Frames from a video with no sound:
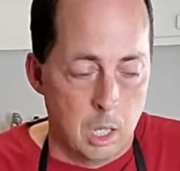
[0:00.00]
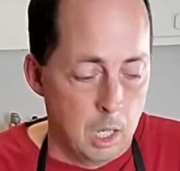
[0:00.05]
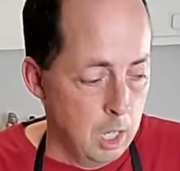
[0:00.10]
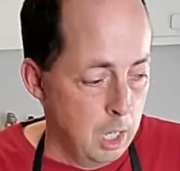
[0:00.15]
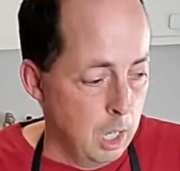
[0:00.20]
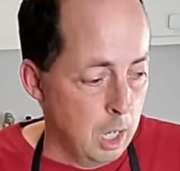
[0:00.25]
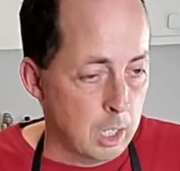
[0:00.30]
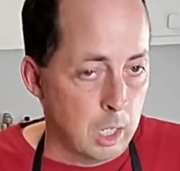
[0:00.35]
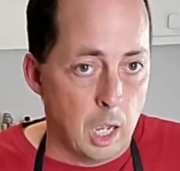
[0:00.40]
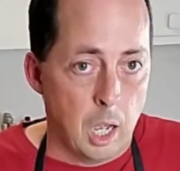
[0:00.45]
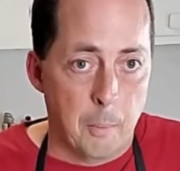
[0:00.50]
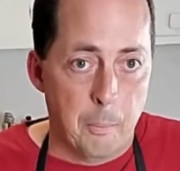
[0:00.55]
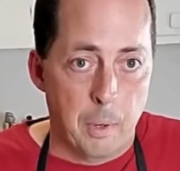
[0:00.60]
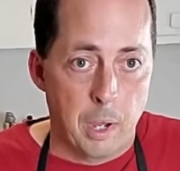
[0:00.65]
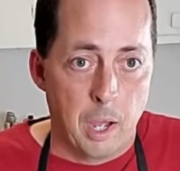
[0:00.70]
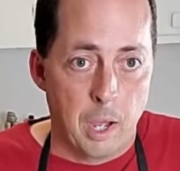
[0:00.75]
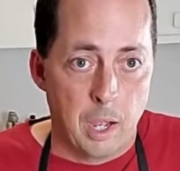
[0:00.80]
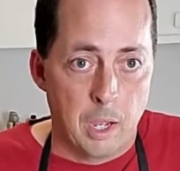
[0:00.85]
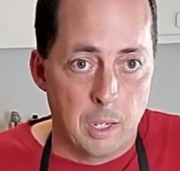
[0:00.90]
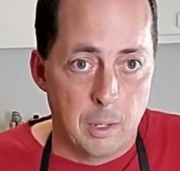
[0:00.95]
I got
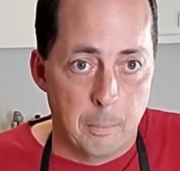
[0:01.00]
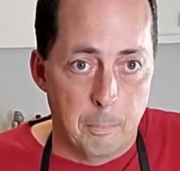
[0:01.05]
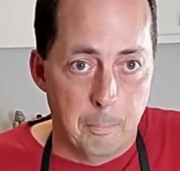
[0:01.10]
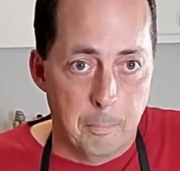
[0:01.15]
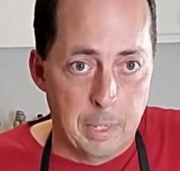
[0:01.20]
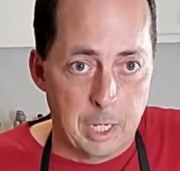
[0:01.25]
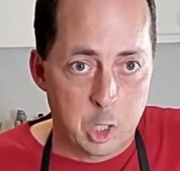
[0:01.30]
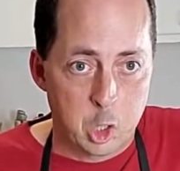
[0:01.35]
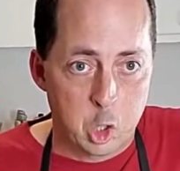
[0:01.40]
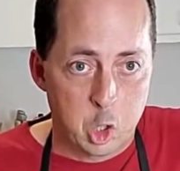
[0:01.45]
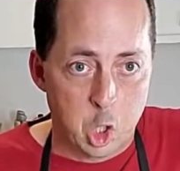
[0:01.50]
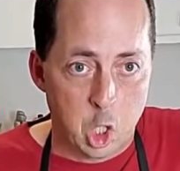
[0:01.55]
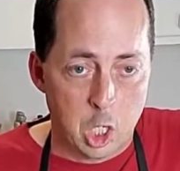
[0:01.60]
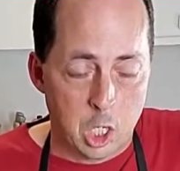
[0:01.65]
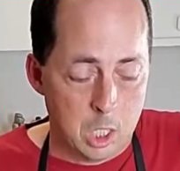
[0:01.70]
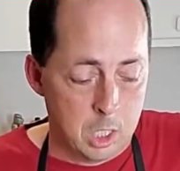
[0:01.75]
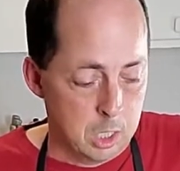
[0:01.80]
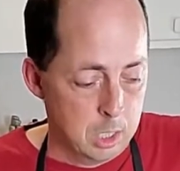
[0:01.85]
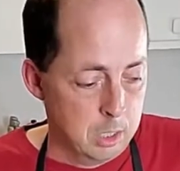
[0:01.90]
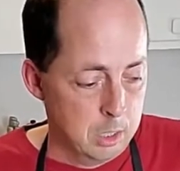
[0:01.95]
my mixture,
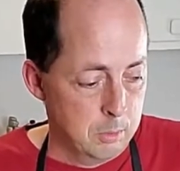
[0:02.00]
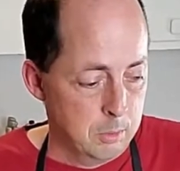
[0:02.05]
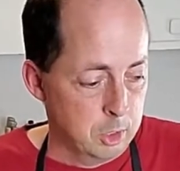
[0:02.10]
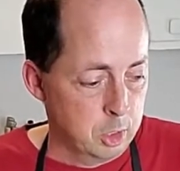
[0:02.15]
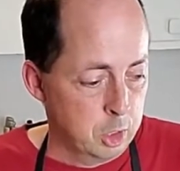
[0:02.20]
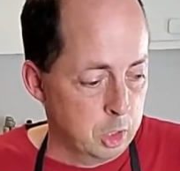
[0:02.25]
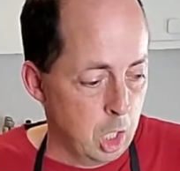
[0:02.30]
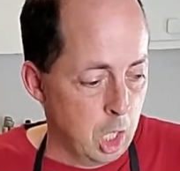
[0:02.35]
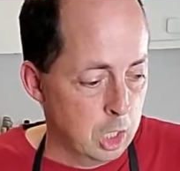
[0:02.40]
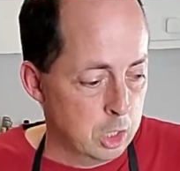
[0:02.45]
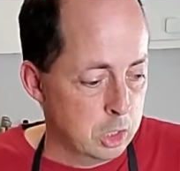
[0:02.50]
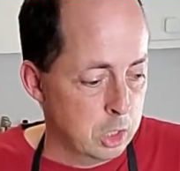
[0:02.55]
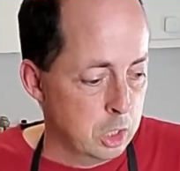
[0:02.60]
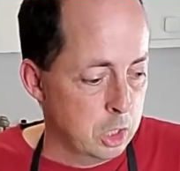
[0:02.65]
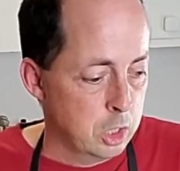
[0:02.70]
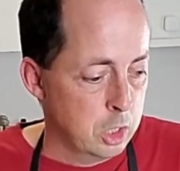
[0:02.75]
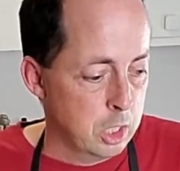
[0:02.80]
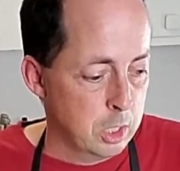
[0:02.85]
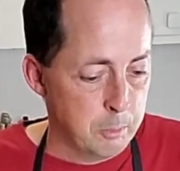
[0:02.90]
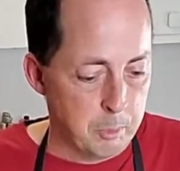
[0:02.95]

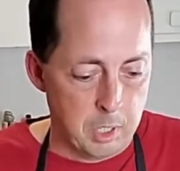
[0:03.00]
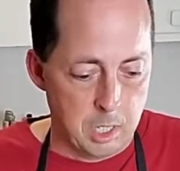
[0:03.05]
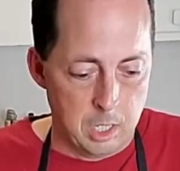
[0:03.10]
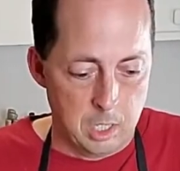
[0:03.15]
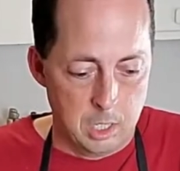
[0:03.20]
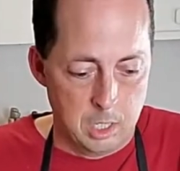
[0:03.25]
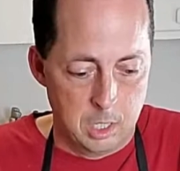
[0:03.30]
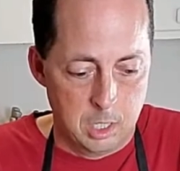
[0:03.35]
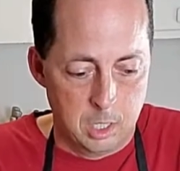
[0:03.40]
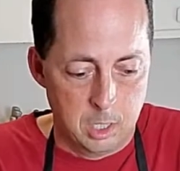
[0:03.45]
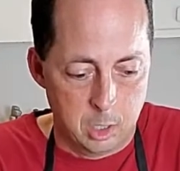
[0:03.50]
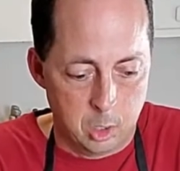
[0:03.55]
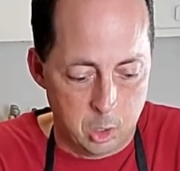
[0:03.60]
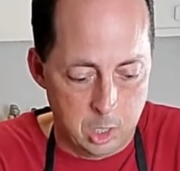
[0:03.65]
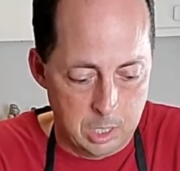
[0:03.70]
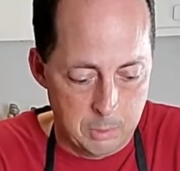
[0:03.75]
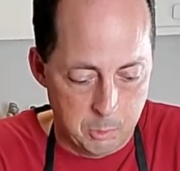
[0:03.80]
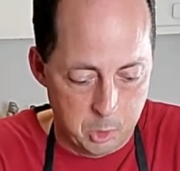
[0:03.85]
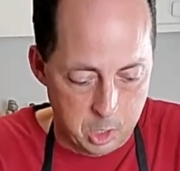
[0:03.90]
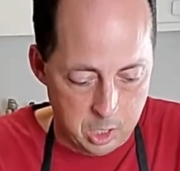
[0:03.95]
sausage and my
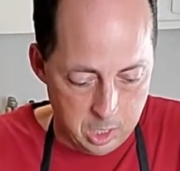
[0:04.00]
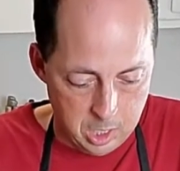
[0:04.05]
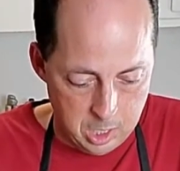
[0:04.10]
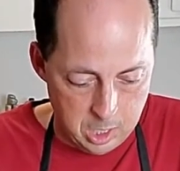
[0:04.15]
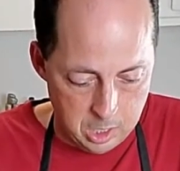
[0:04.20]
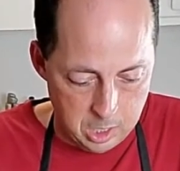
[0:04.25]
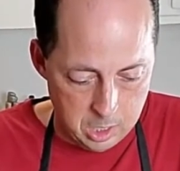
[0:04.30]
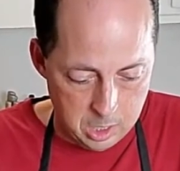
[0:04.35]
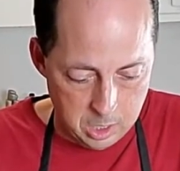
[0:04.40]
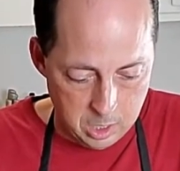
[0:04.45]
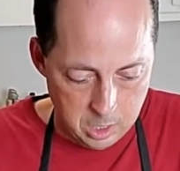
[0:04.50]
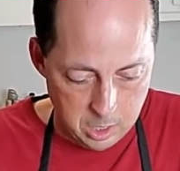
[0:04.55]
cream cheese.